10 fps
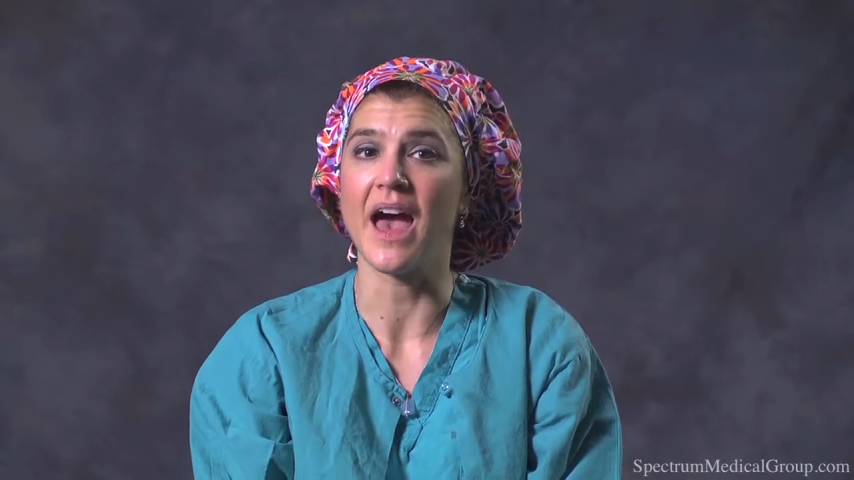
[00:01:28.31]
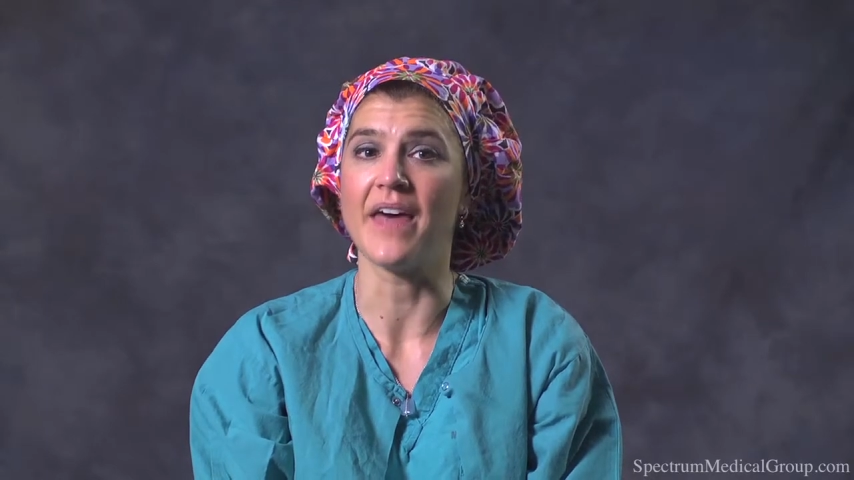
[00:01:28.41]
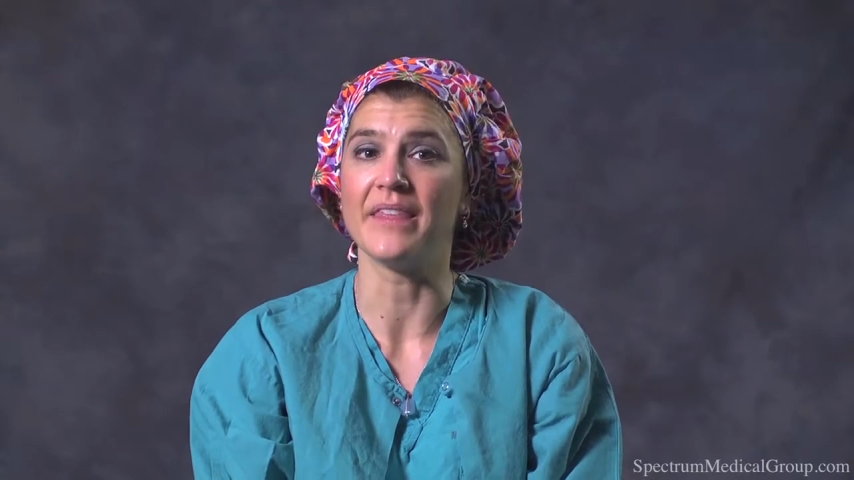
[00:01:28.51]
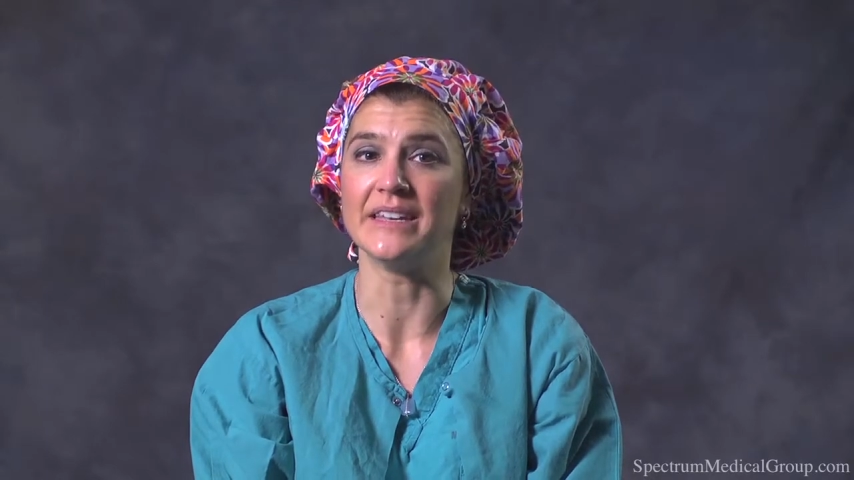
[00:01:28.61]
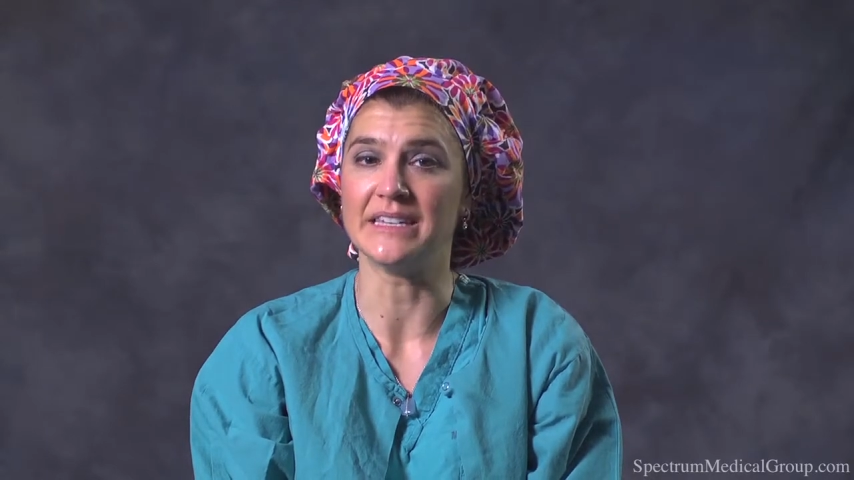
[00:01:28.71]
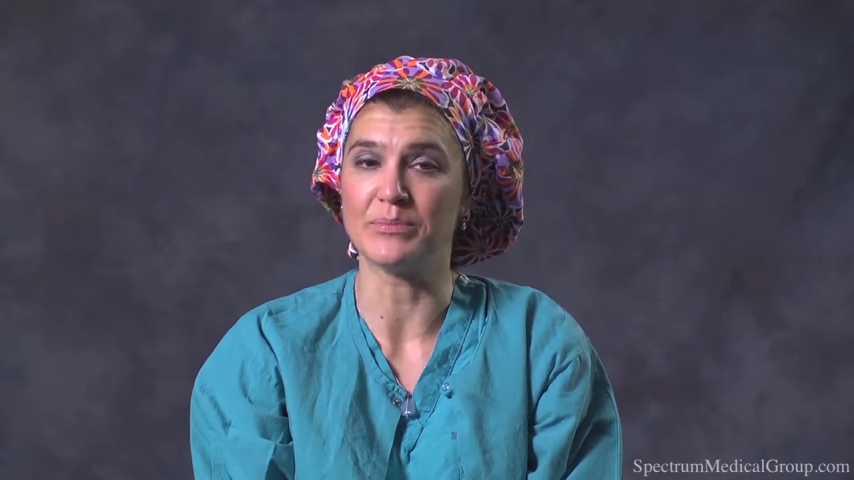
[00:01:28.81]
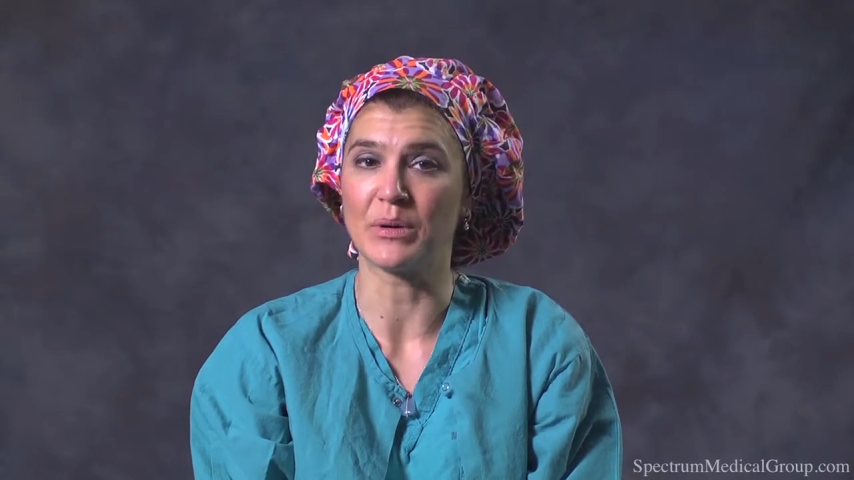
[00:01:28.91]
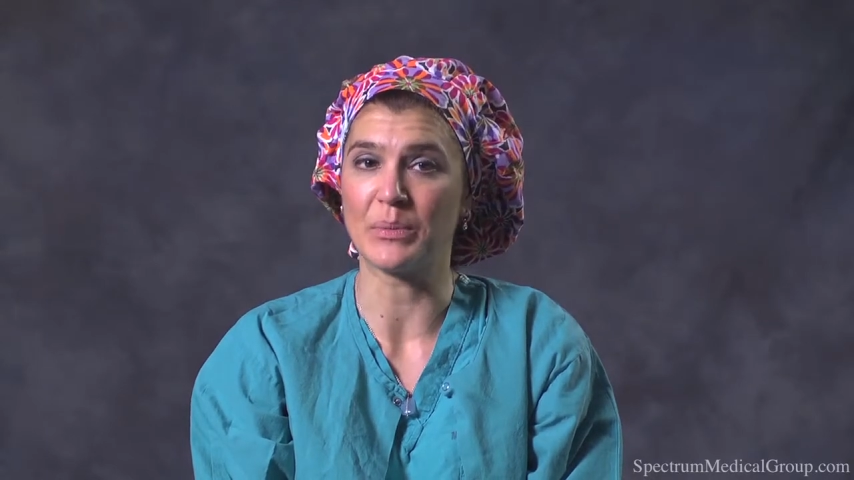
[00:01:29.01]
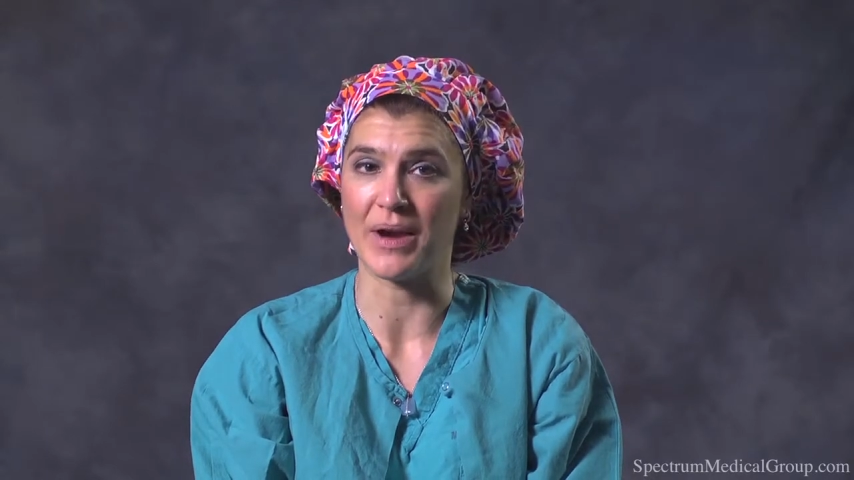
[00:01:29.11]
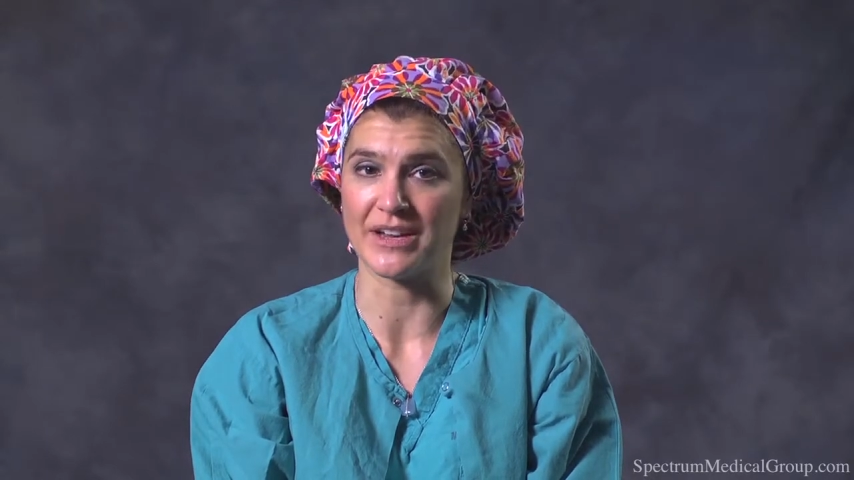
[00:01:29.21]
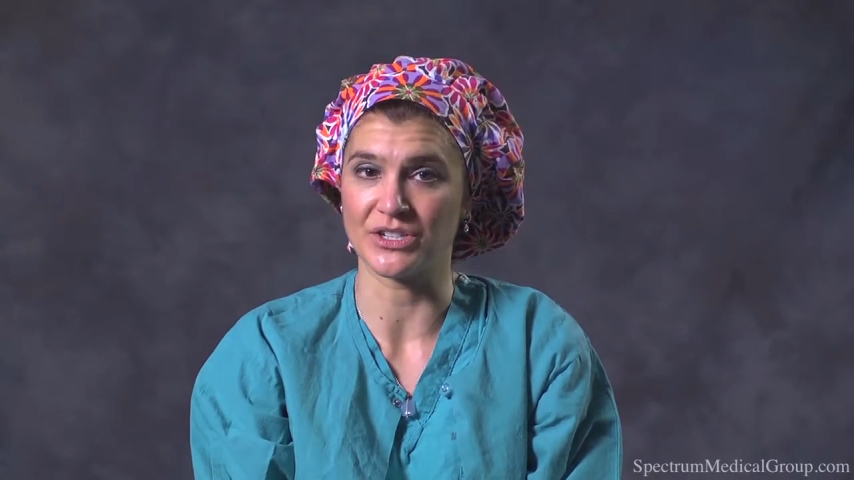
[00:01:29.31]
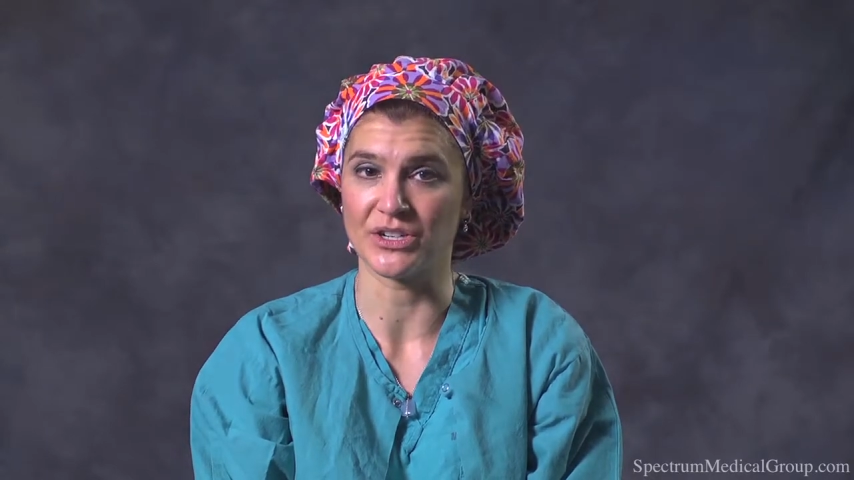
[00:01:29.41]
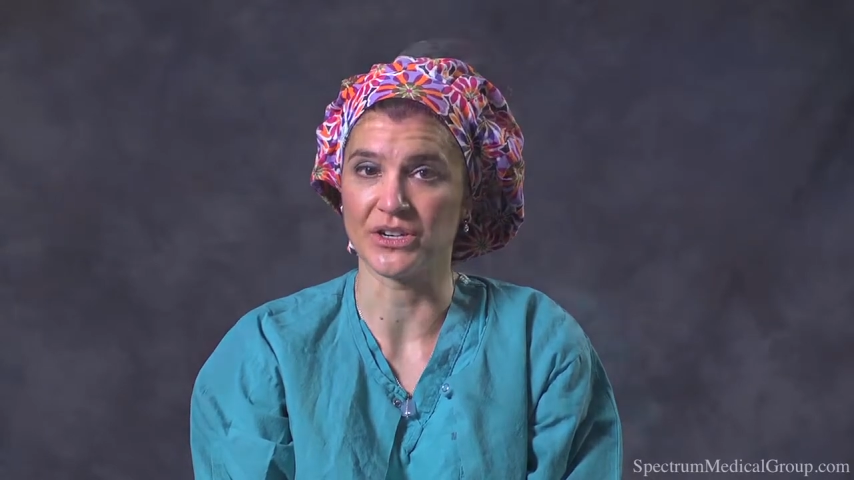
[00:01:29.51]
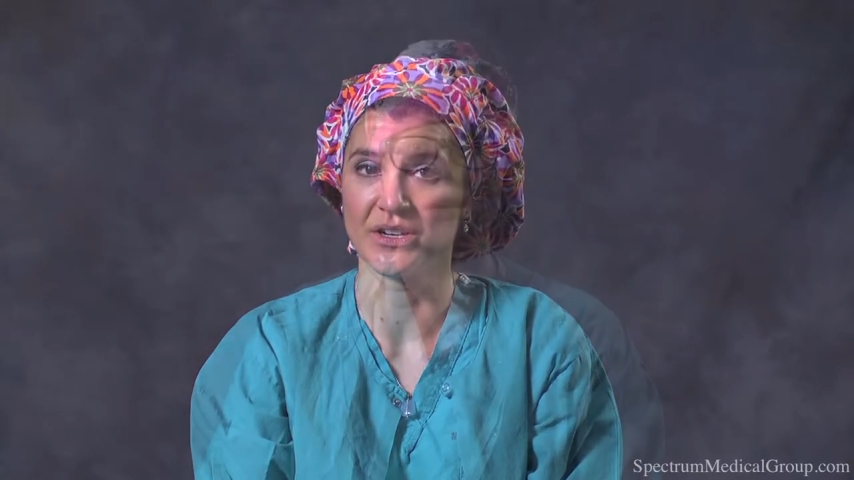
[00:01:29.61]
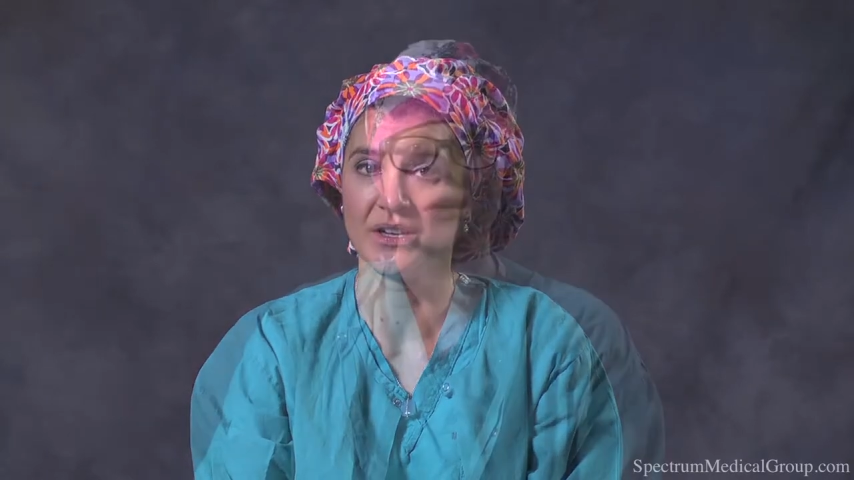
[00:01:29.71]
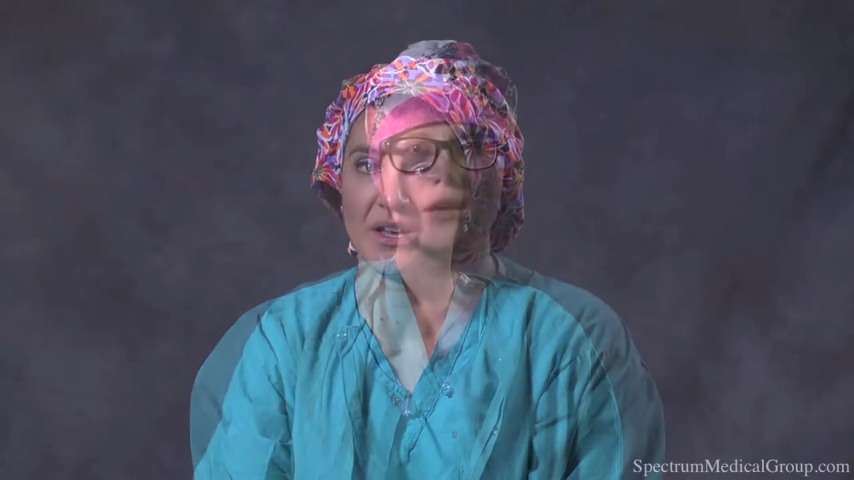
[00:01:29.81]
and then deeper pressure.